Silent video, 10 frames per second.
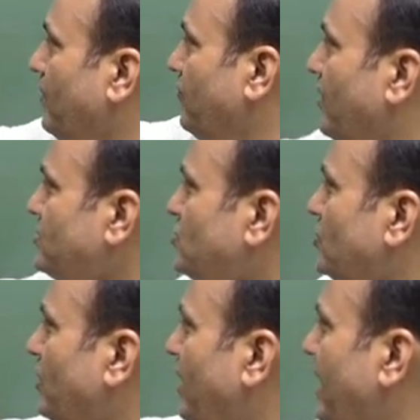First
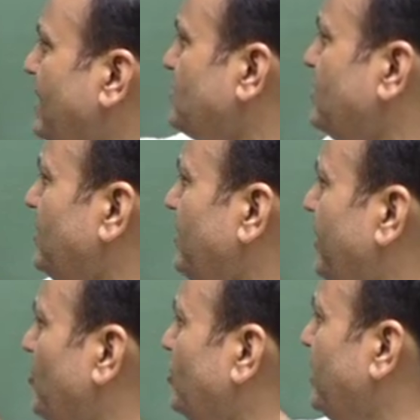x,
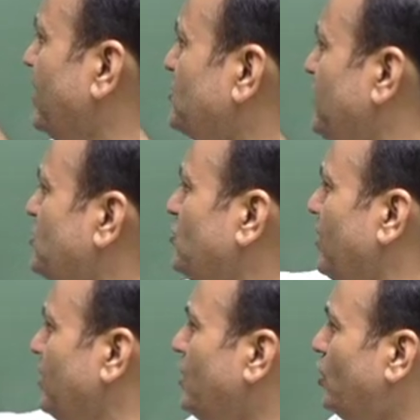another x plus
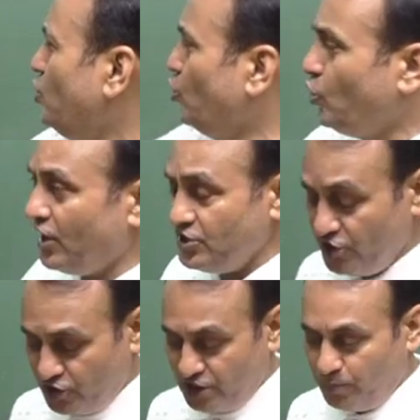1. Two
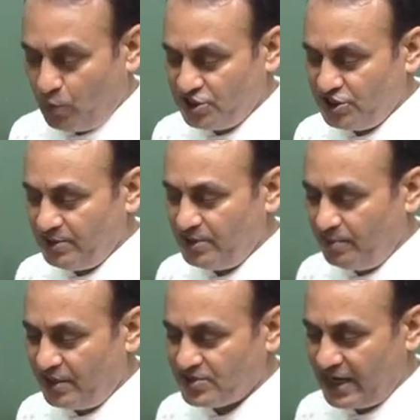consecutive positive
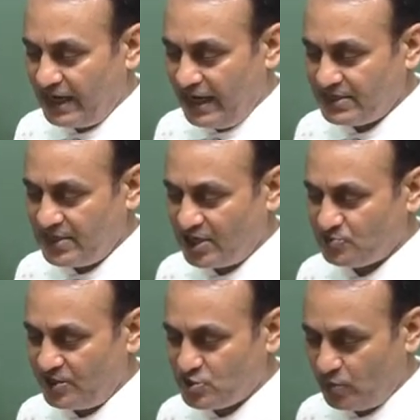numbers are x
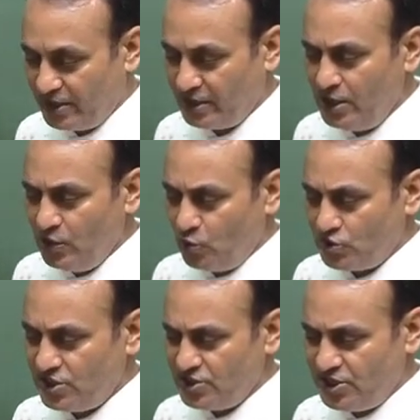plus 1.
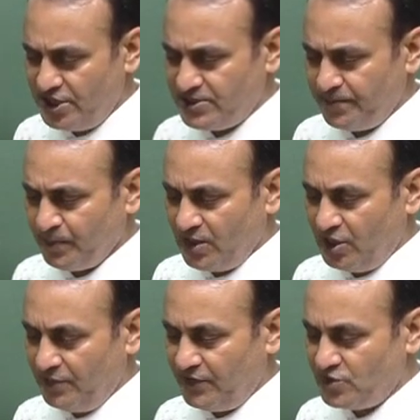Question says the
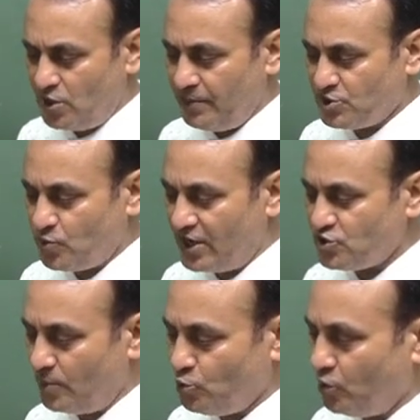difference of squares
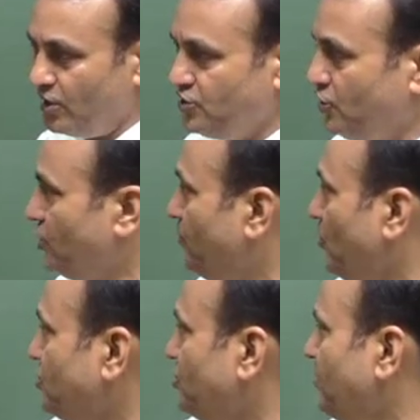of two consecutive
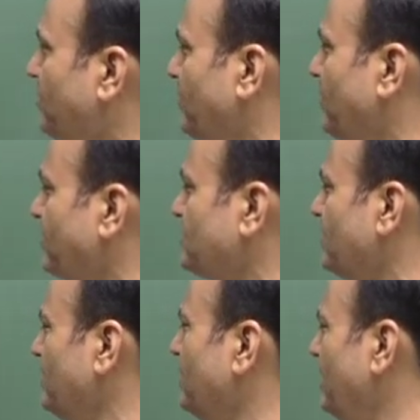positive numbers.
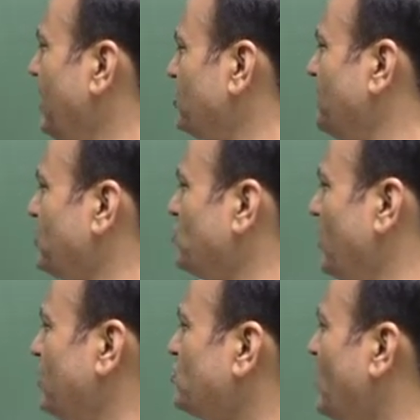X plus
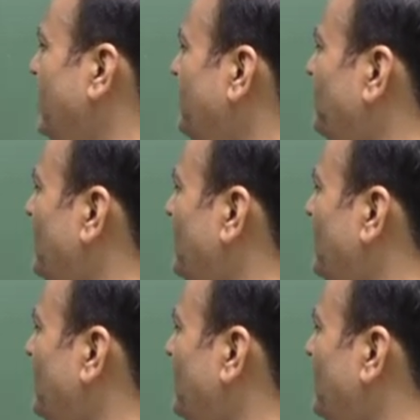1 square